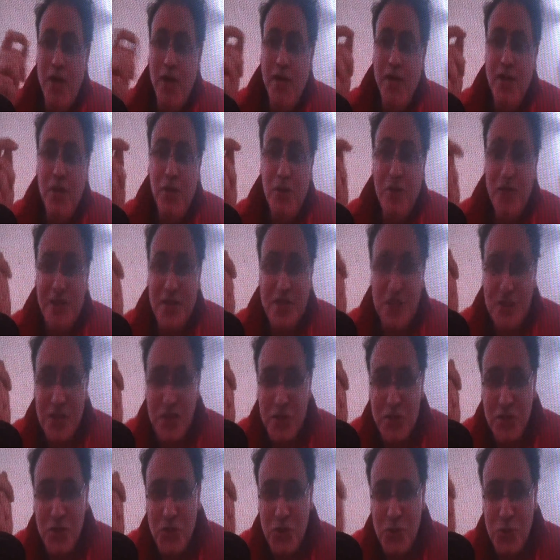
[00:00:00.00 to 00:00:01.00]
wanting to
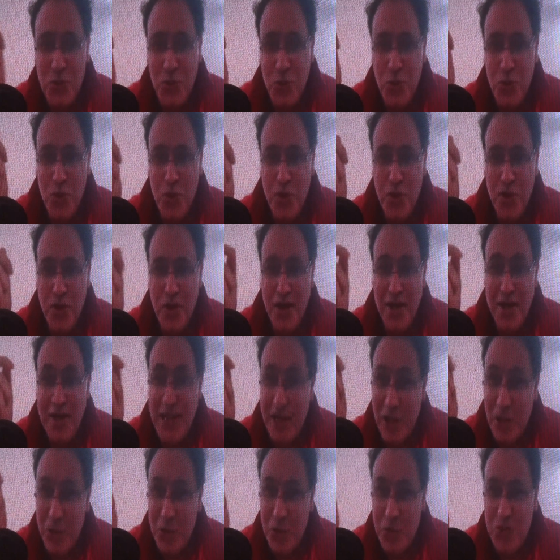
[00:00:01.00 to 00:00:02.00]
listen to a
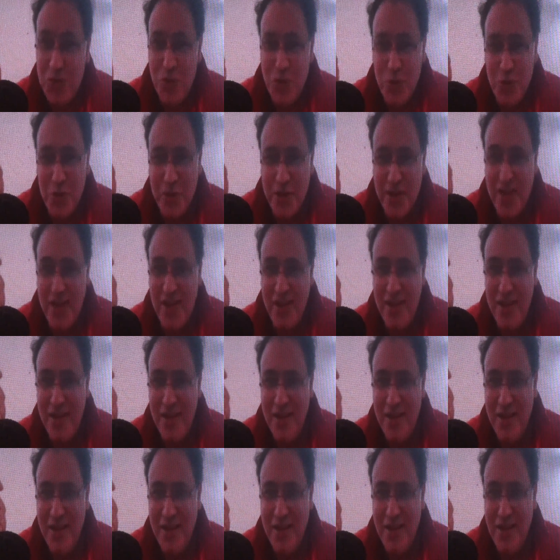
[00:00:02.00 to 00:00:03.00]
Telugu story
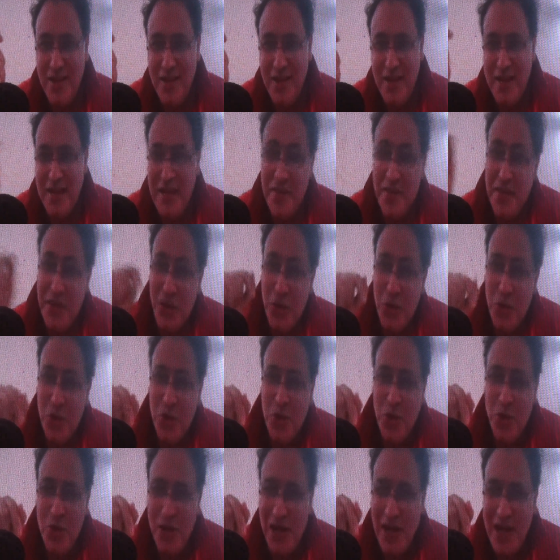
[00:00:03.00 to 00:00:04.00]
in their
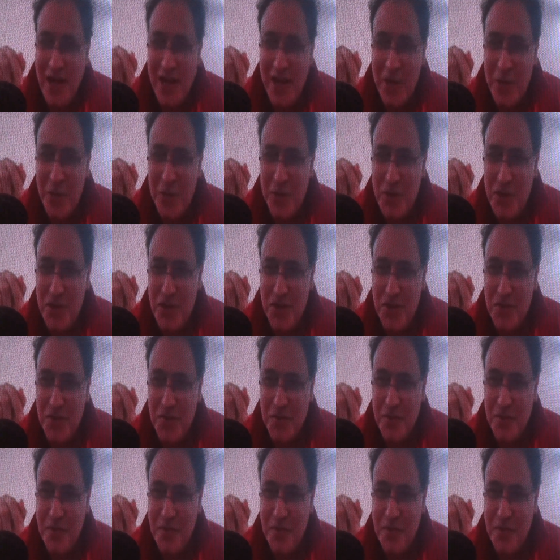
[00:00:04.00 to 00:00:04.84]
own local language.